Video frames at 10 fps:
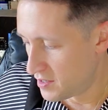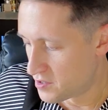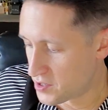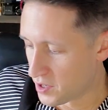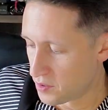
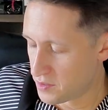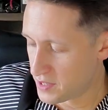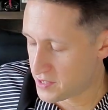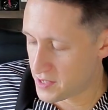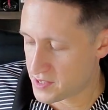So
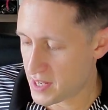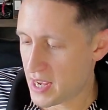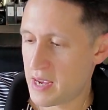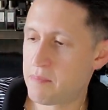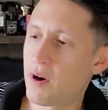this is
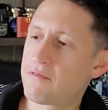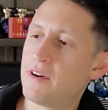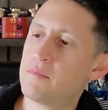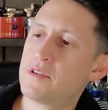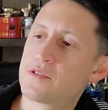a
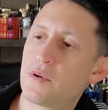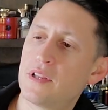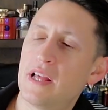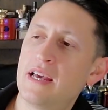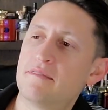parfum de
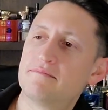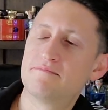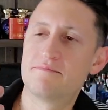toilette.